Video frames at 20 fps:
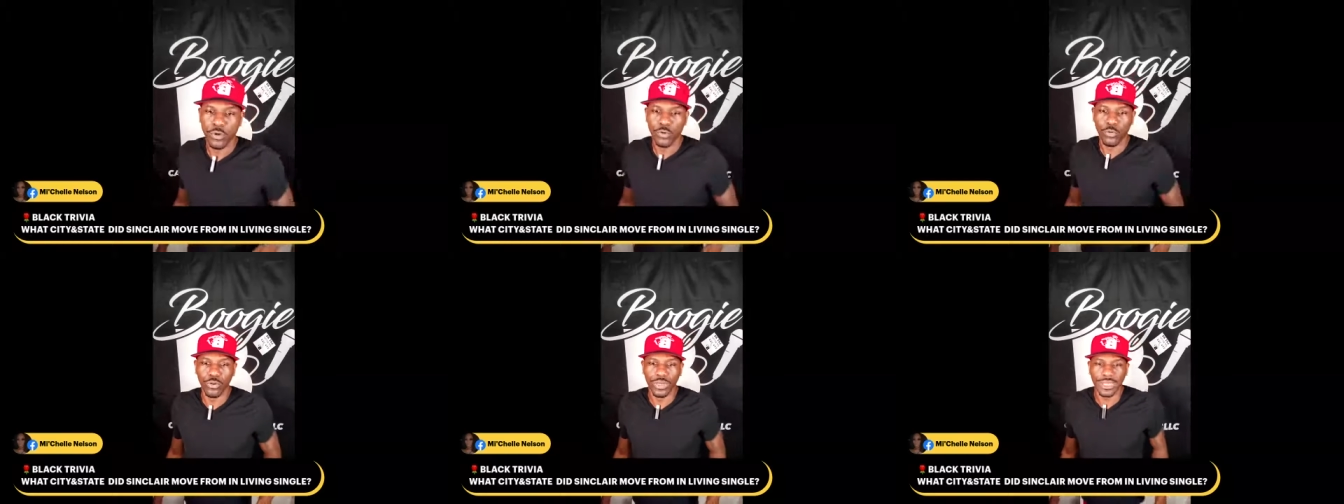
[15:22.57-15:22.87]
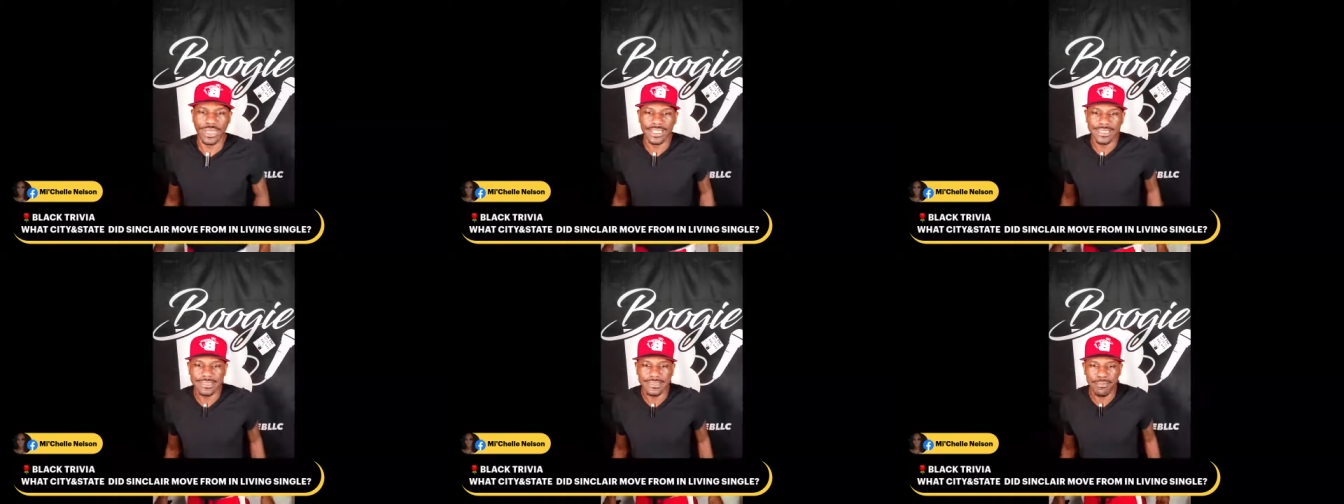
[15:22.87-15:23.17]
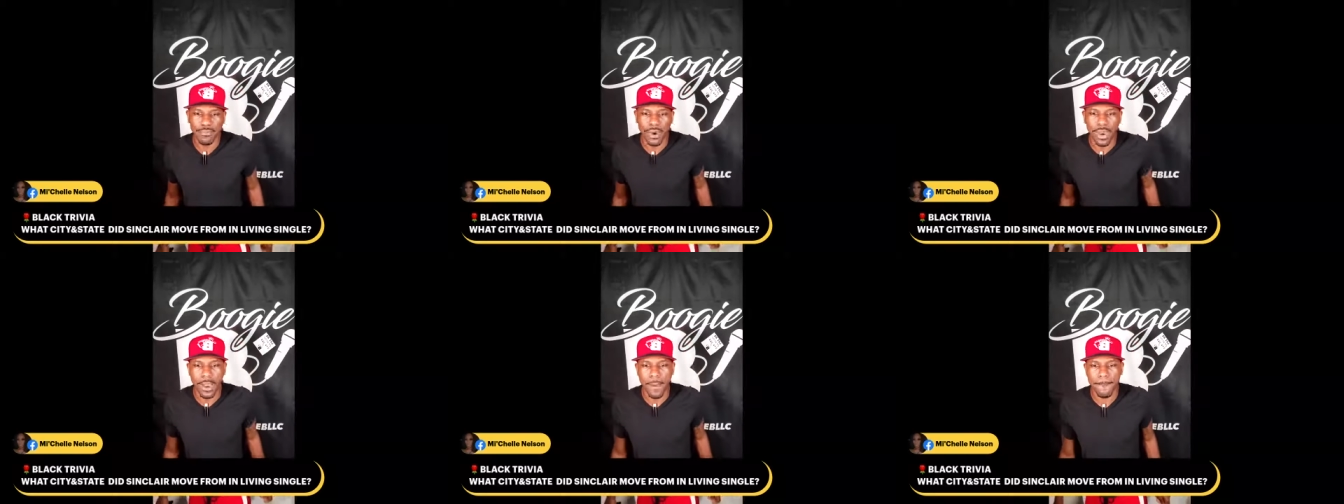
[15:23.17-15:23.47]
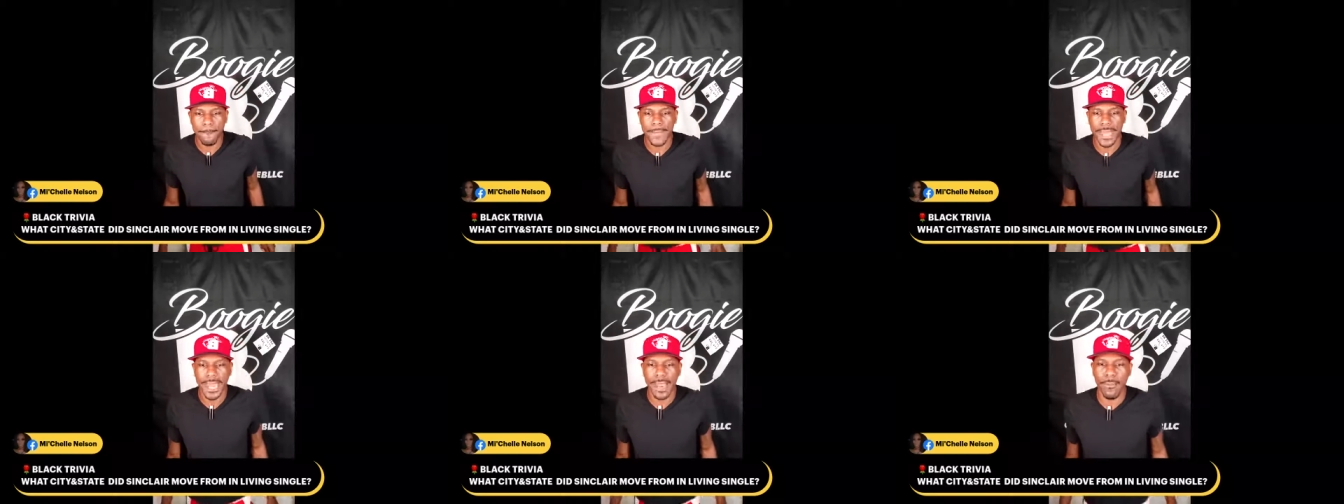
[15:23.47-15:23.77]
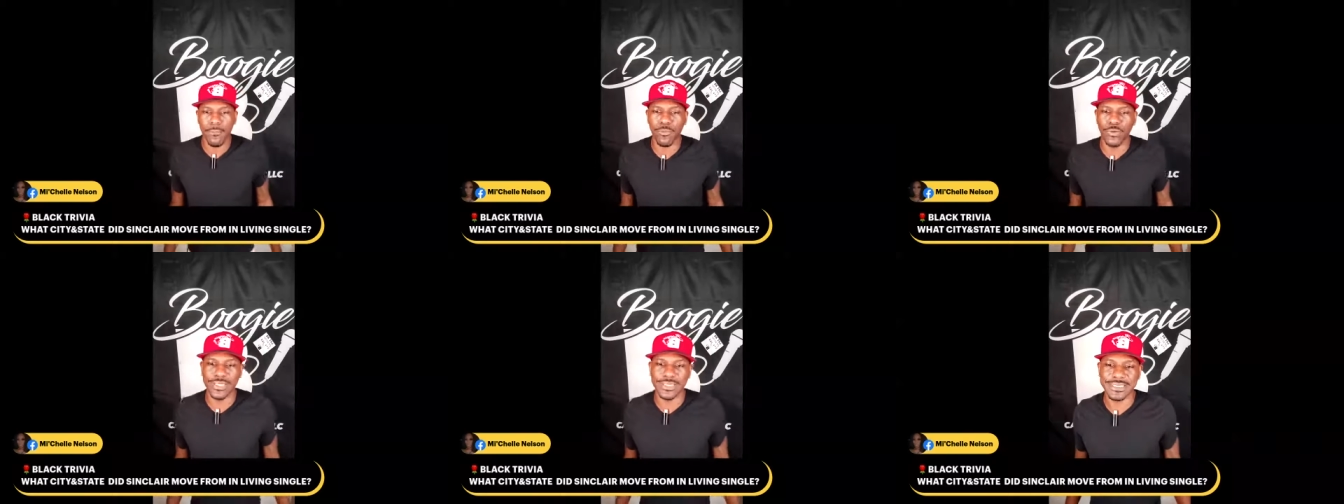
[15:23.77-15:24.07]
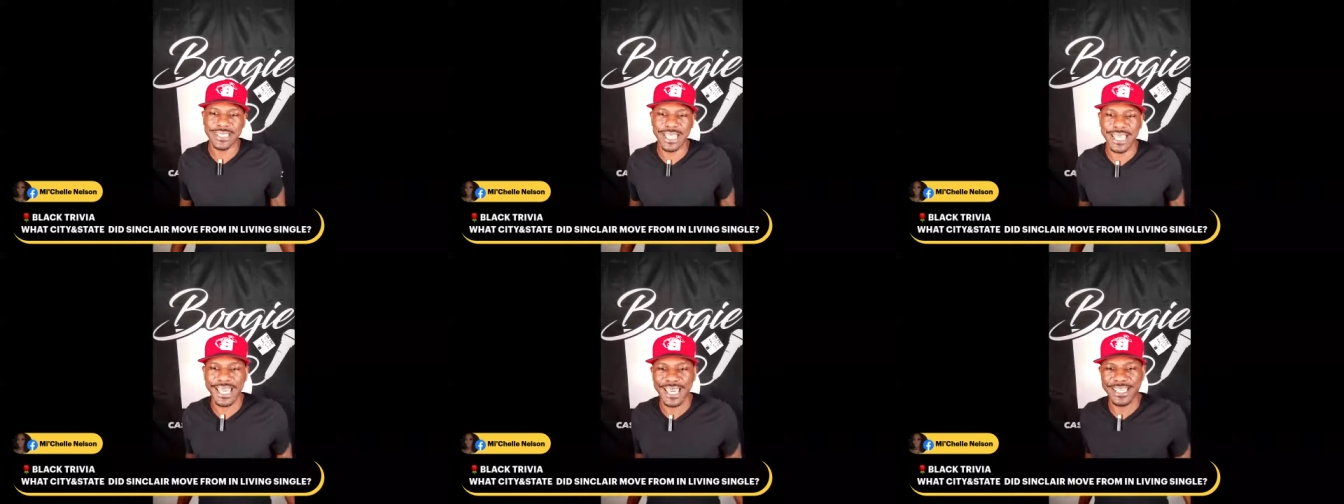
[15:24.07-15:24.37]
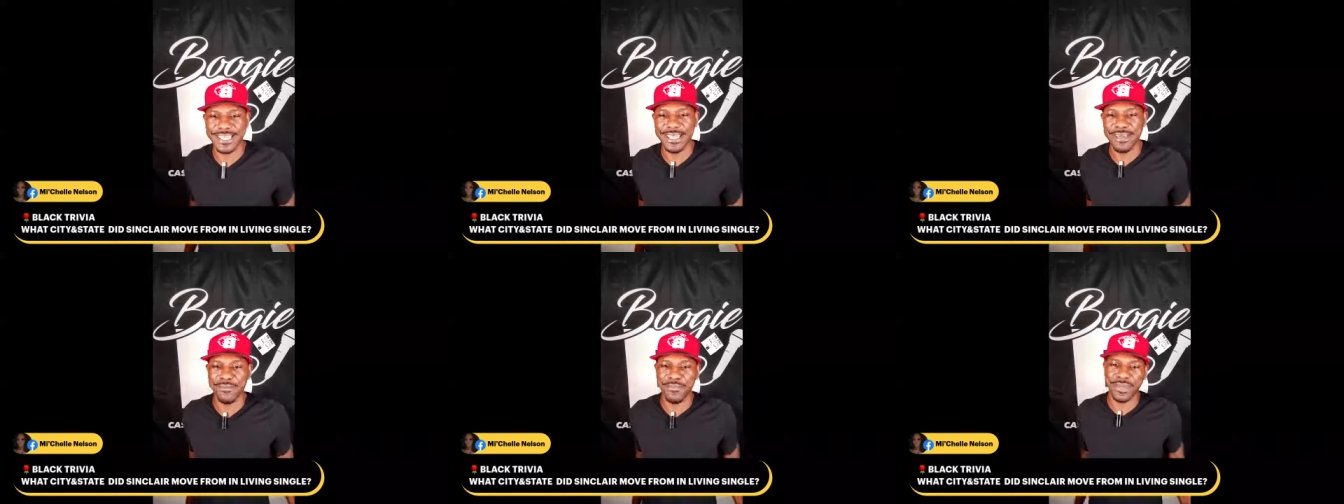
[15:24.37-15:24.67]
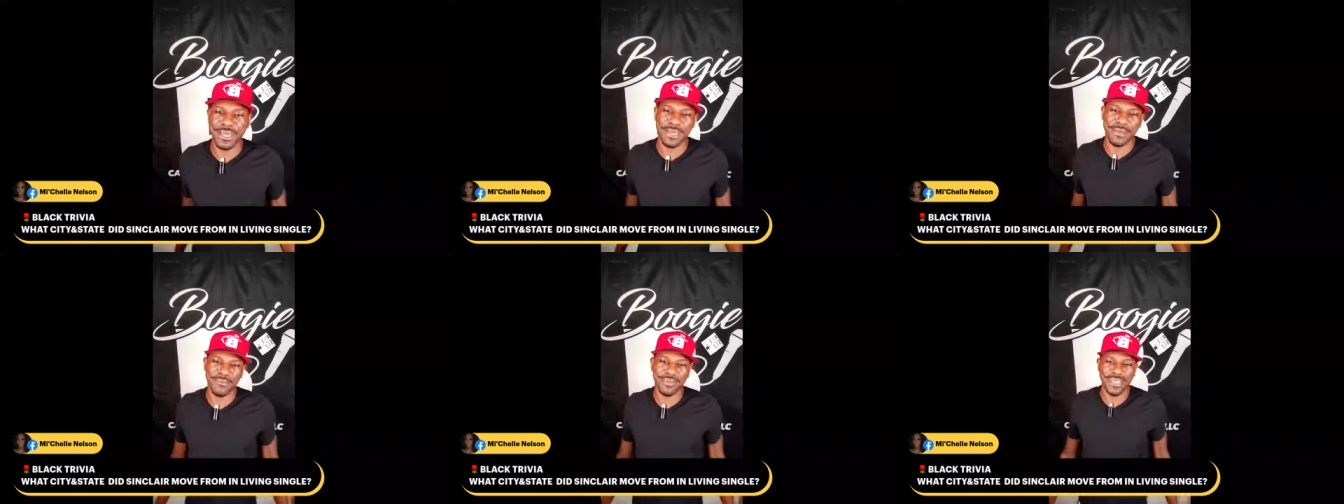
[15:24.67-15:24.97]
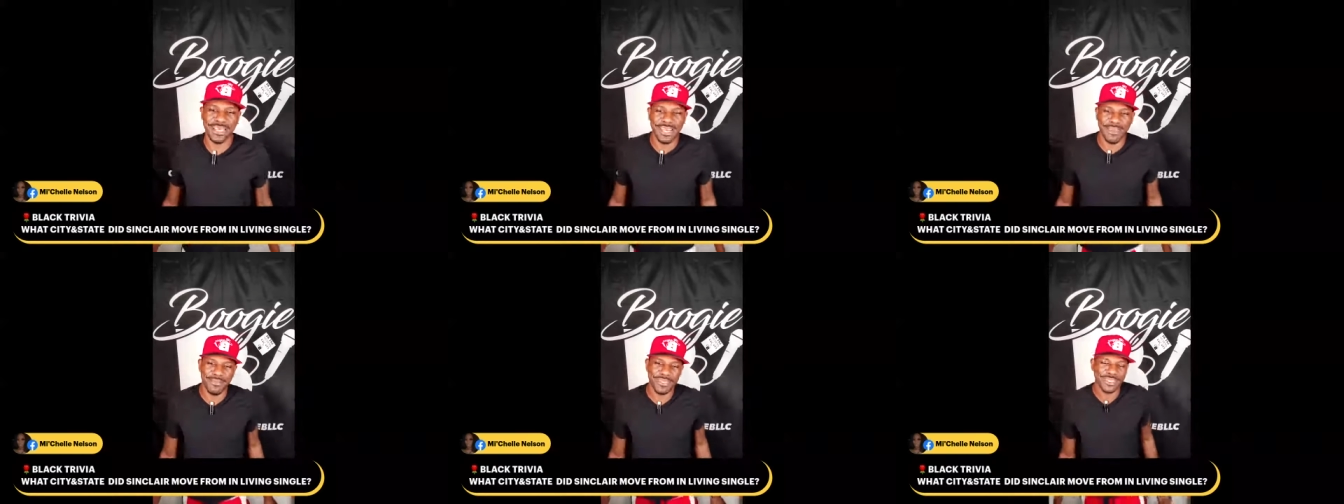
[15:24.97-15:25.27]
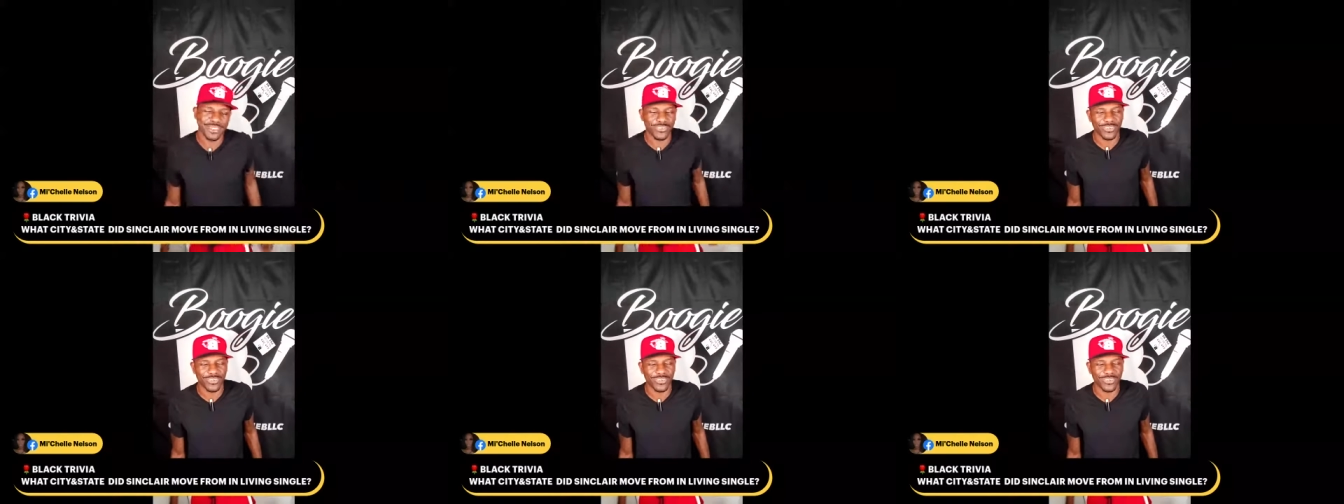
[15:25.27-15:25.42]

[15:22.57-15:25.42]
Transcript: When the smart map was happening, baby, let me